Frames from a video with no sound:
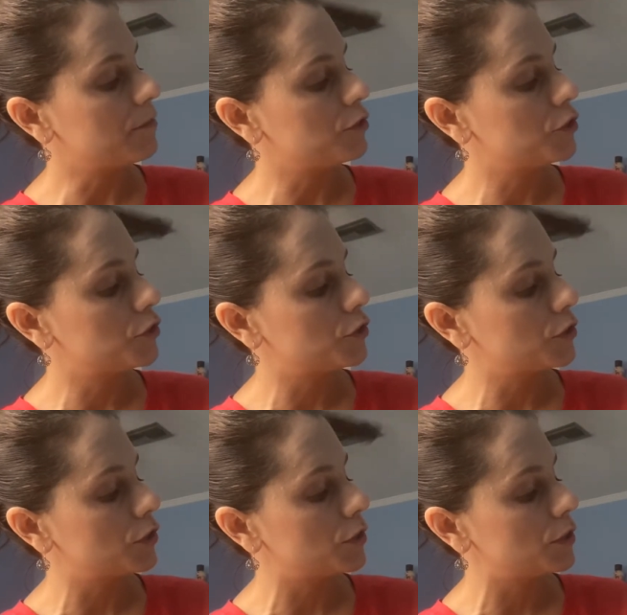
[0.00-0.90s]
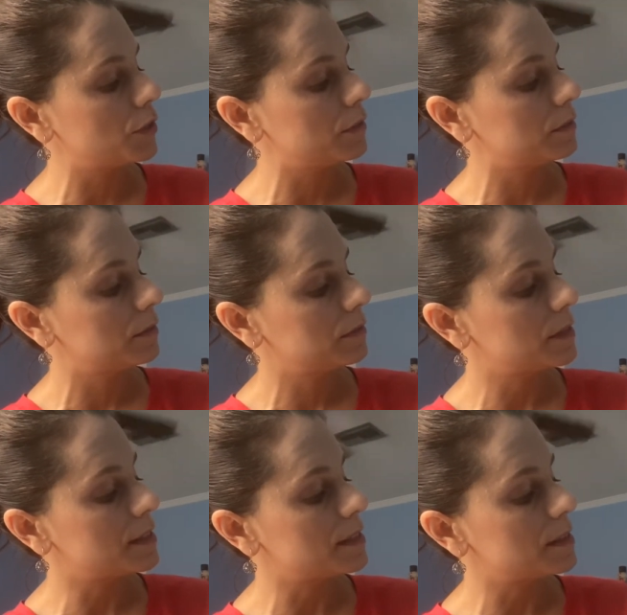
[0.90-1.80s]
sugar.
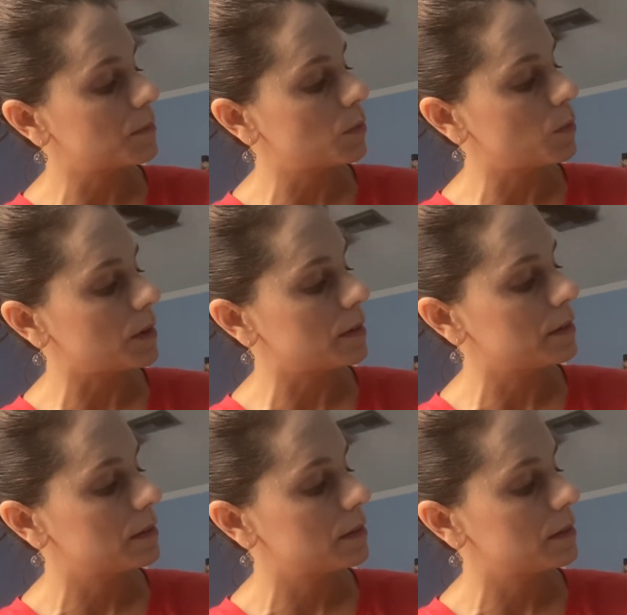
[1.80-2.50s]
This is number 1.